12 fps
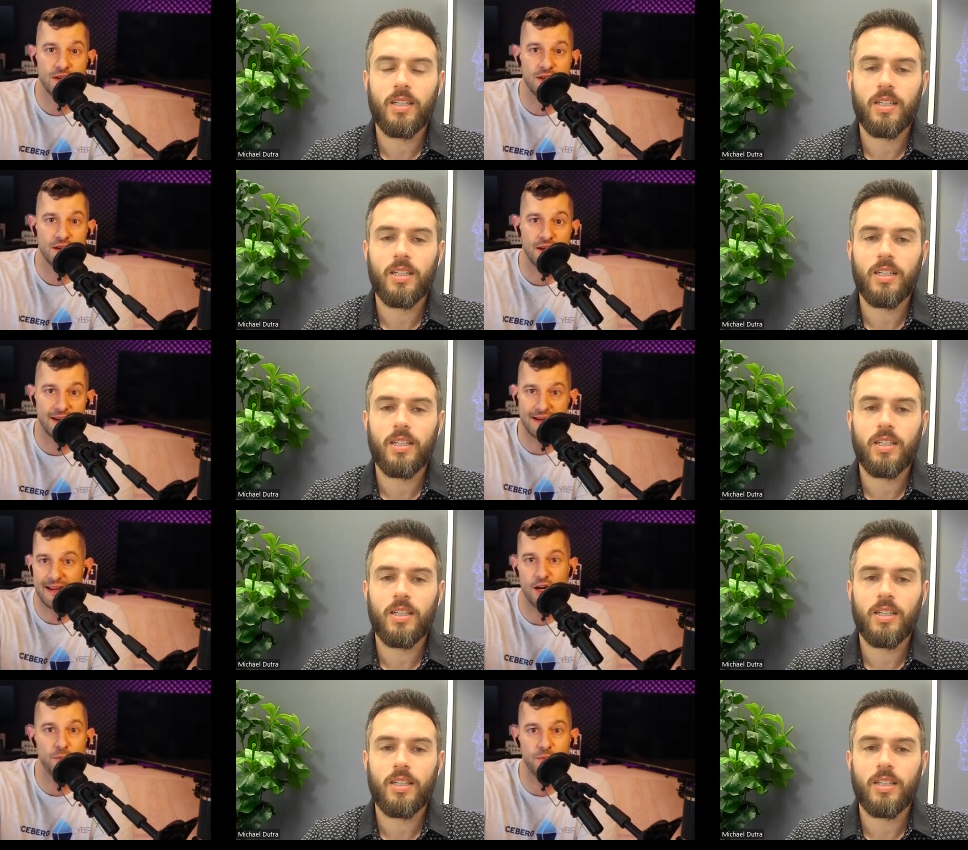Speaker 1: and
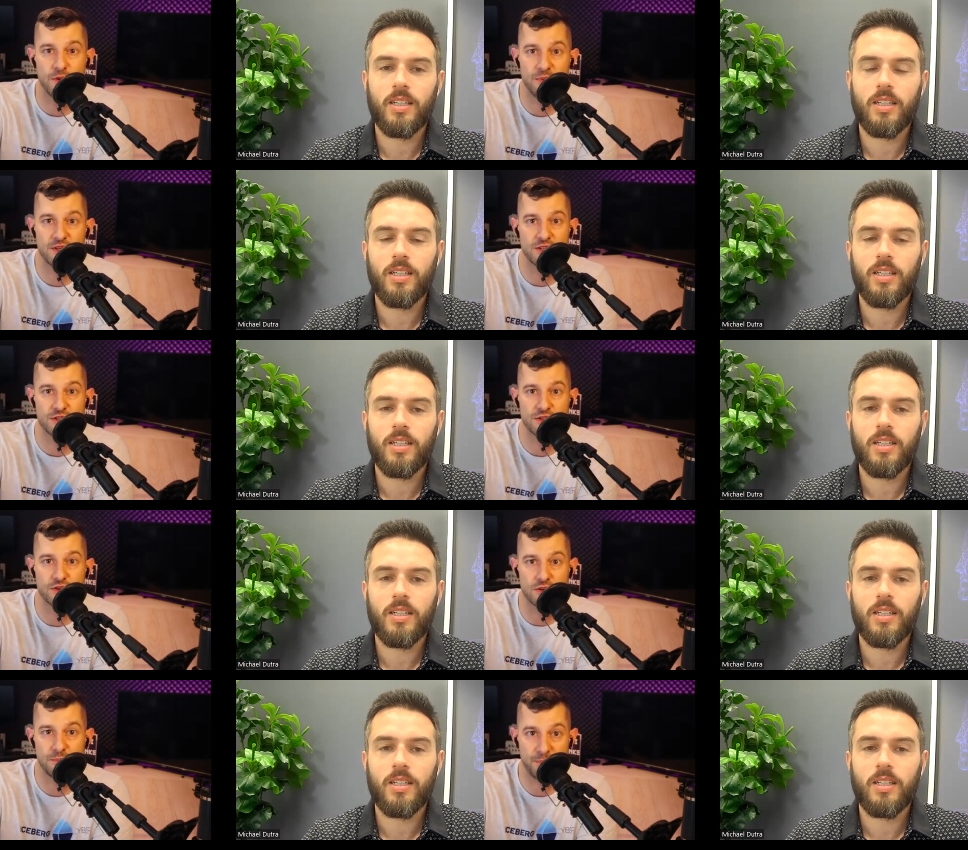help the business
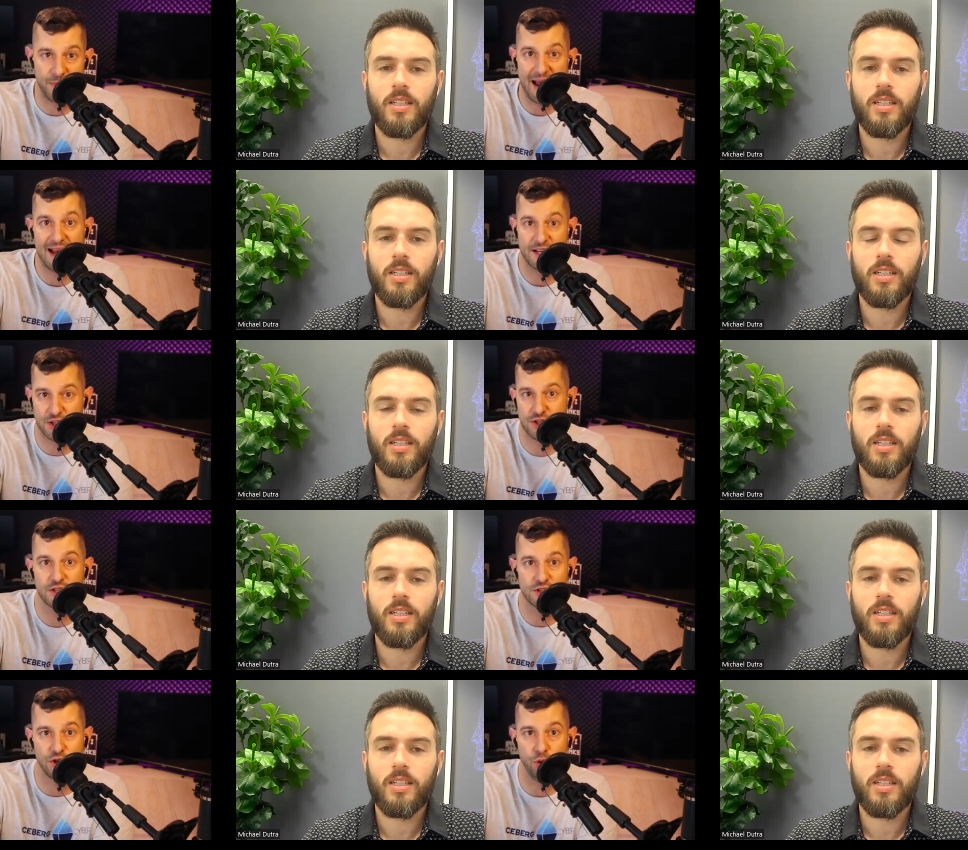owner patch
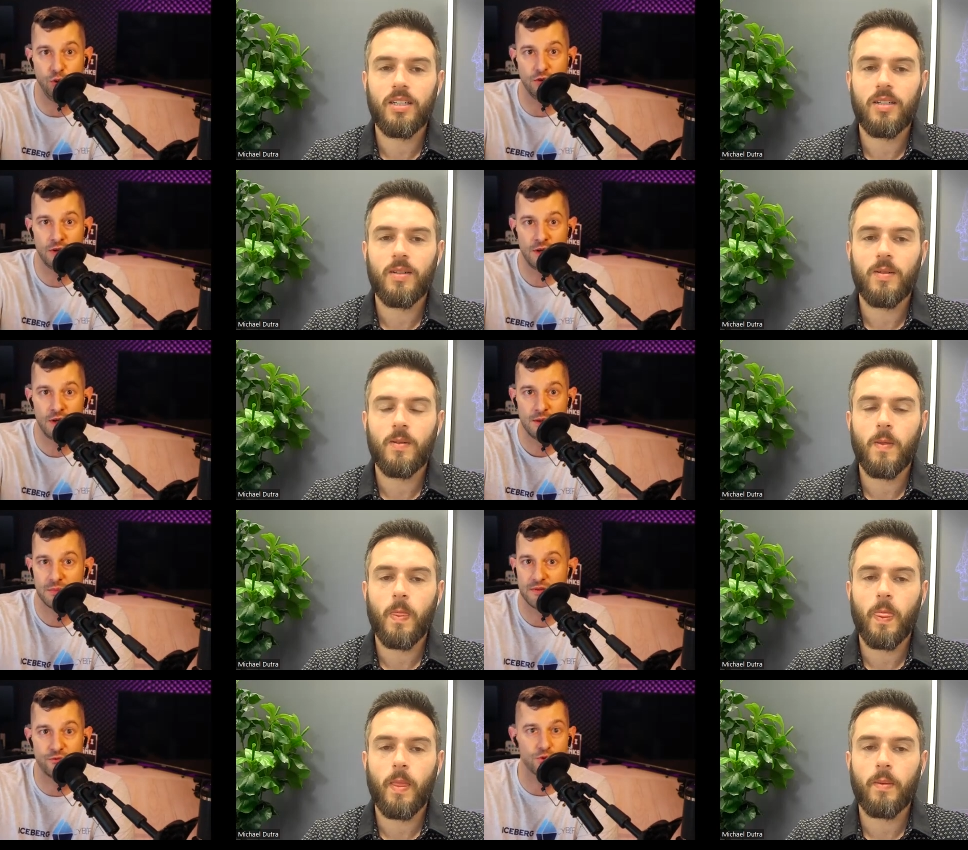this hole
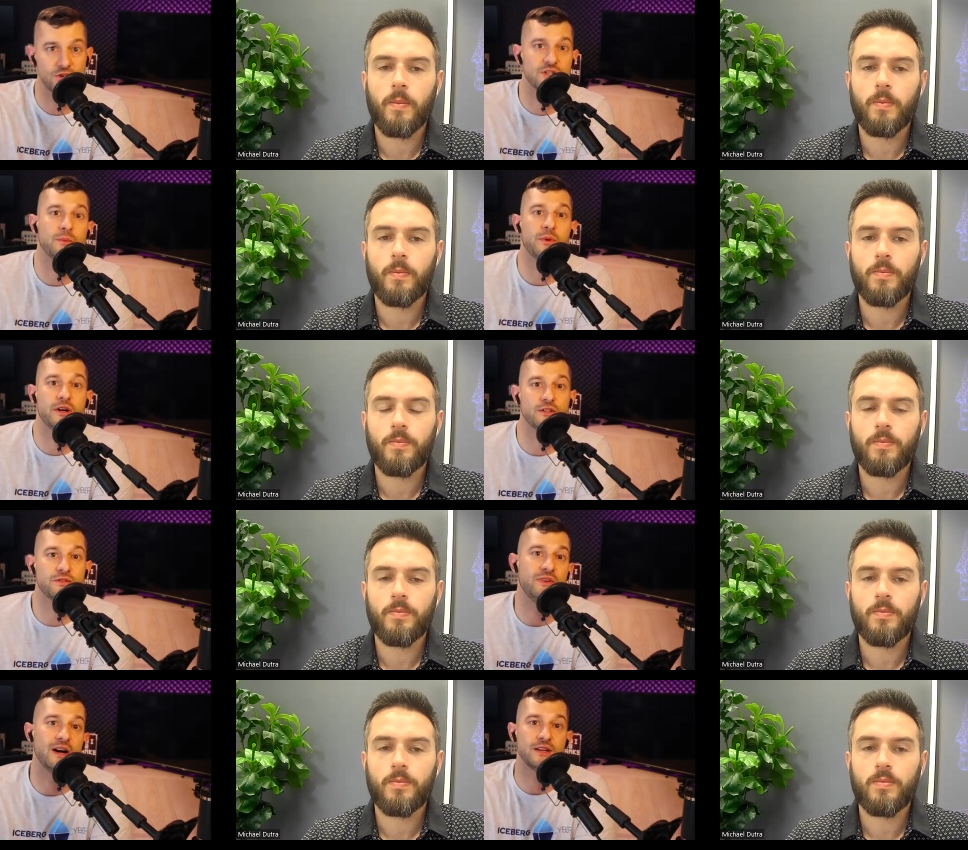before someone else
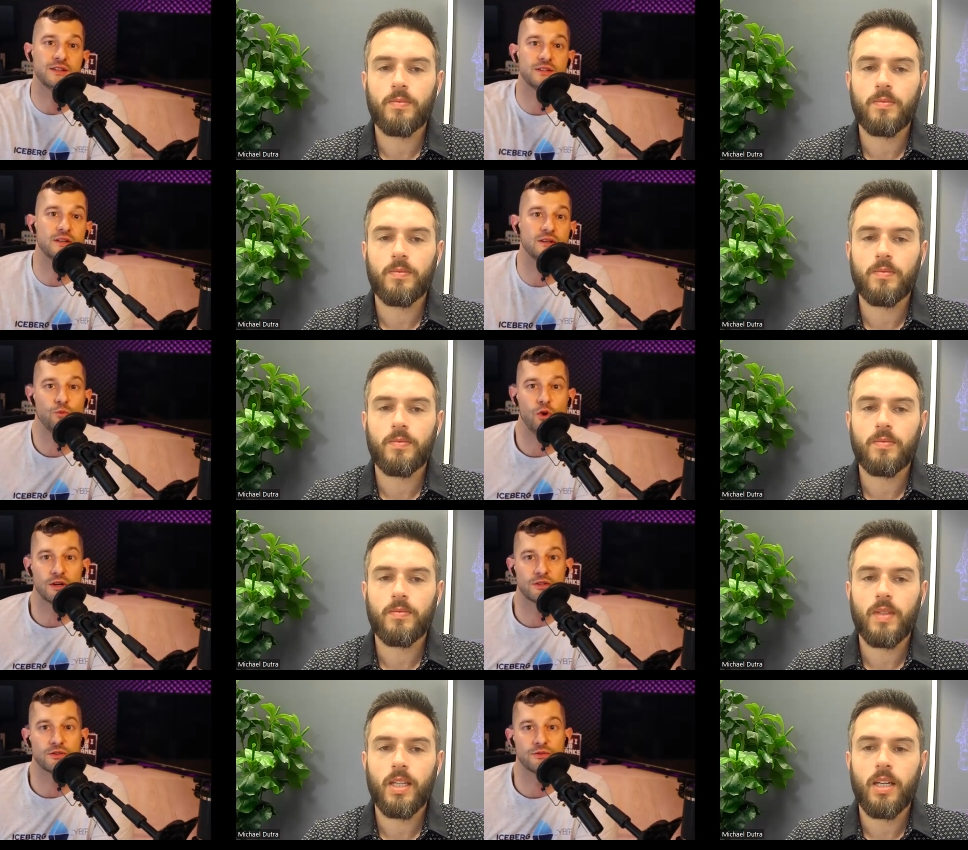finds it and
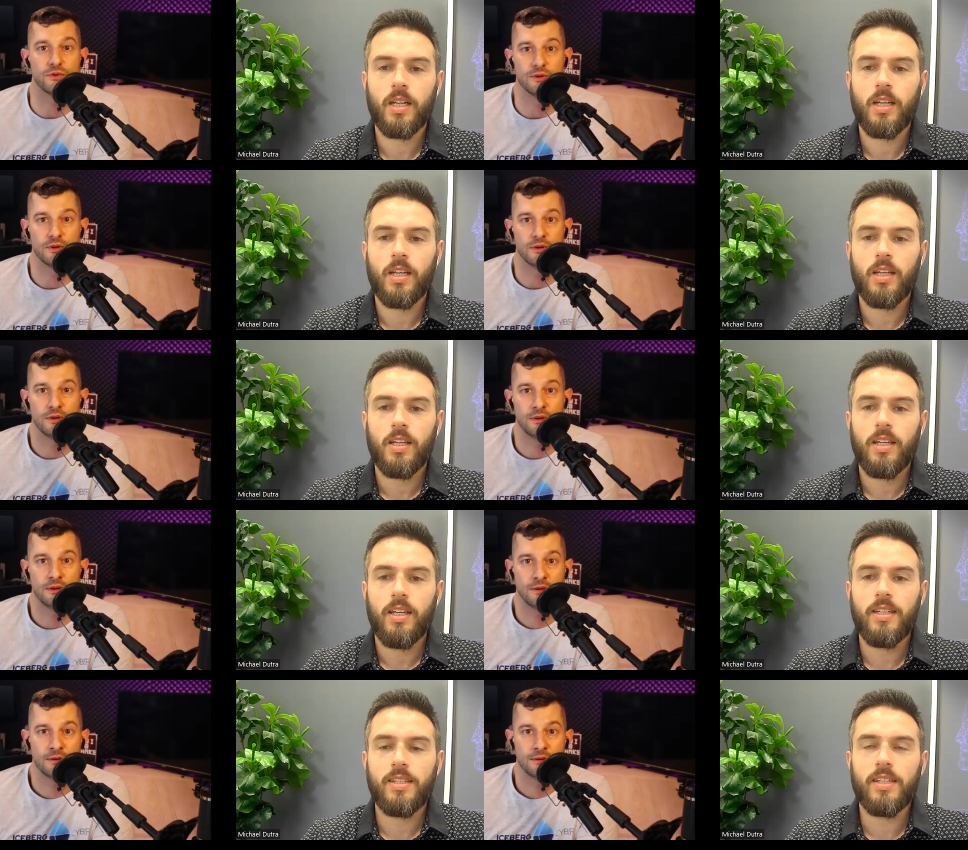walks through.
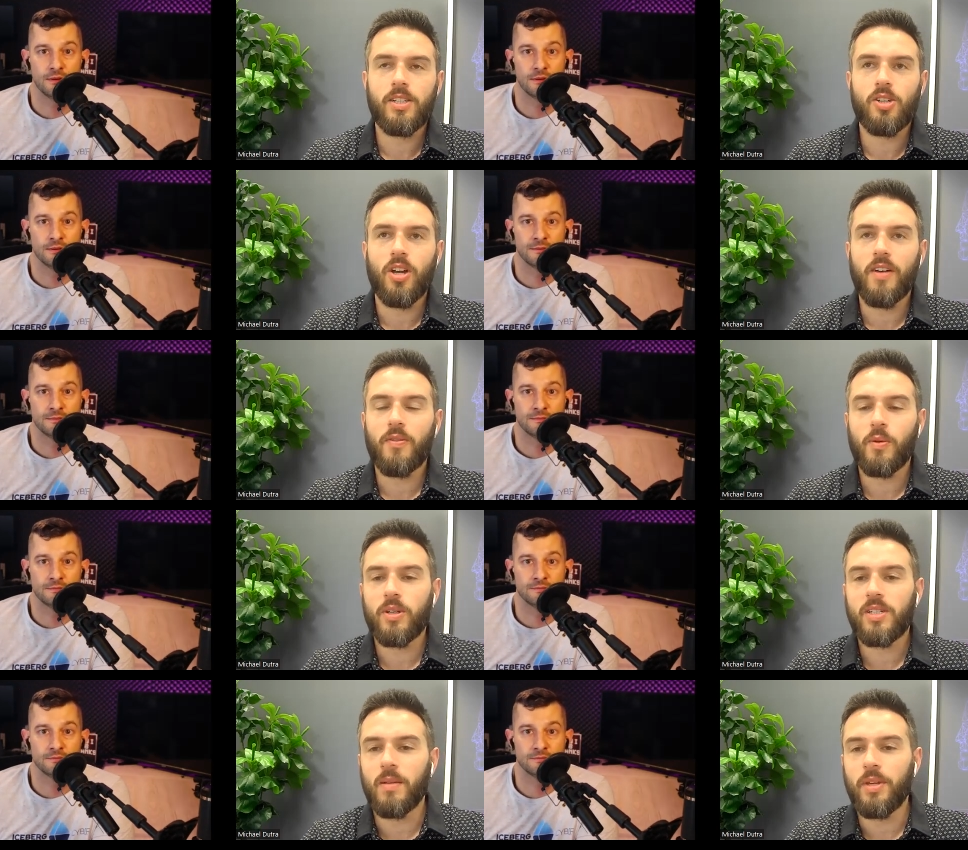
Speaker 2: Is this
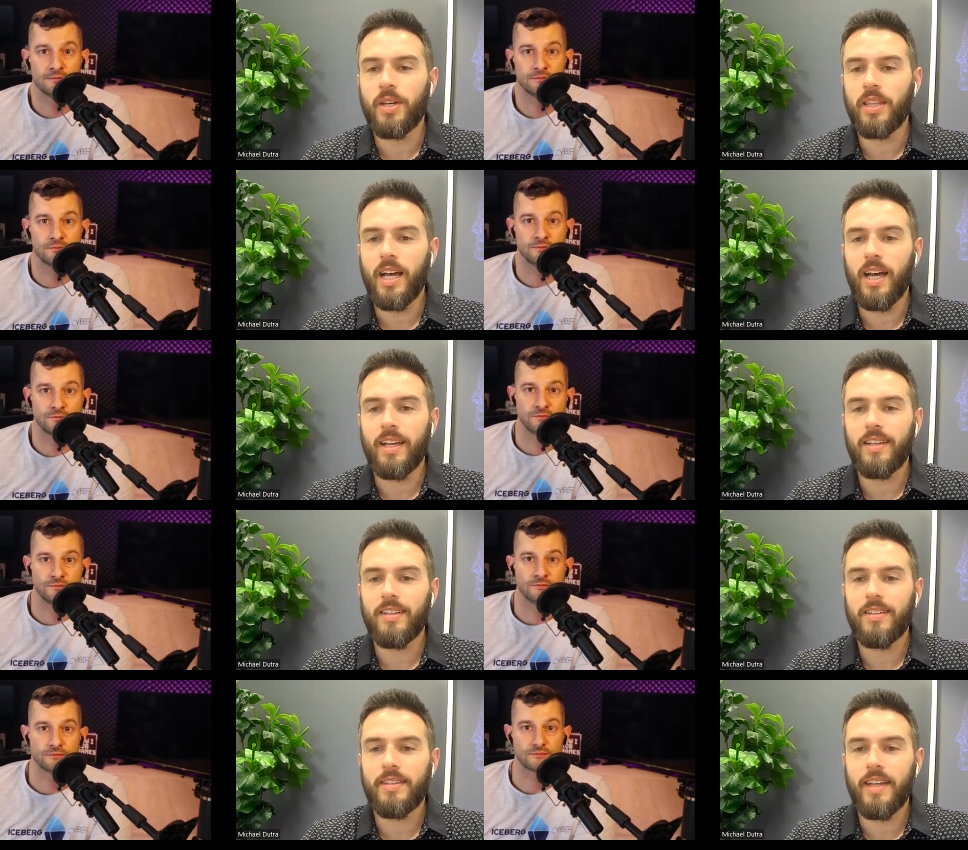software something
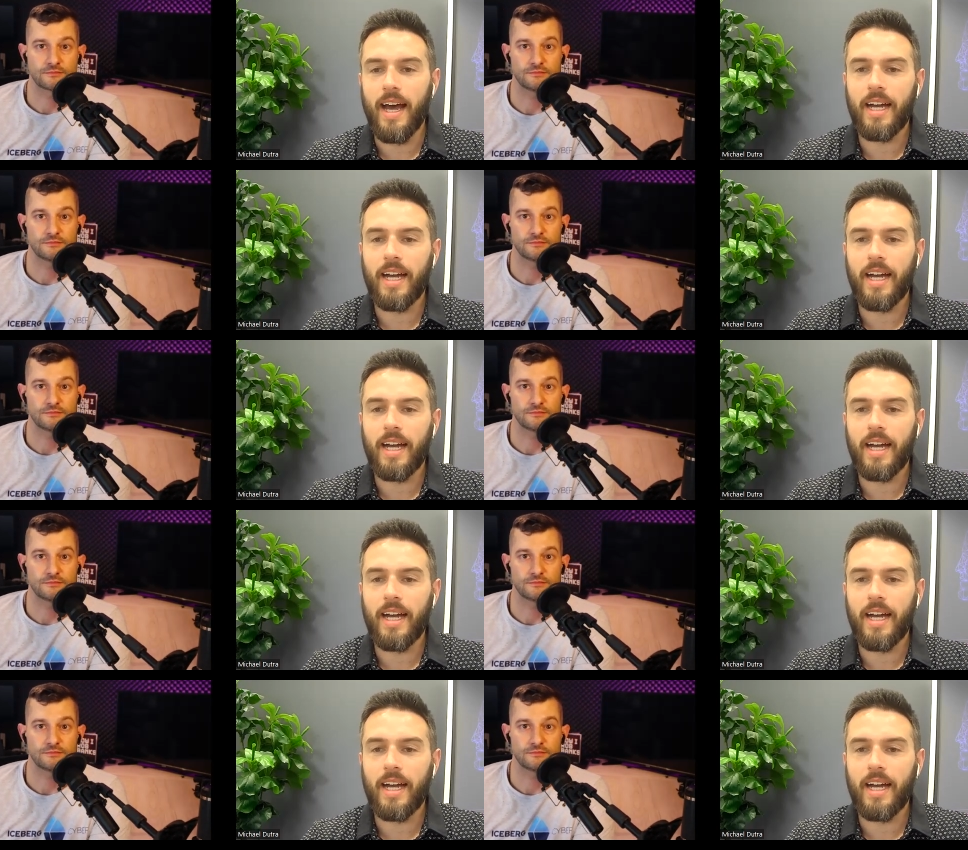that the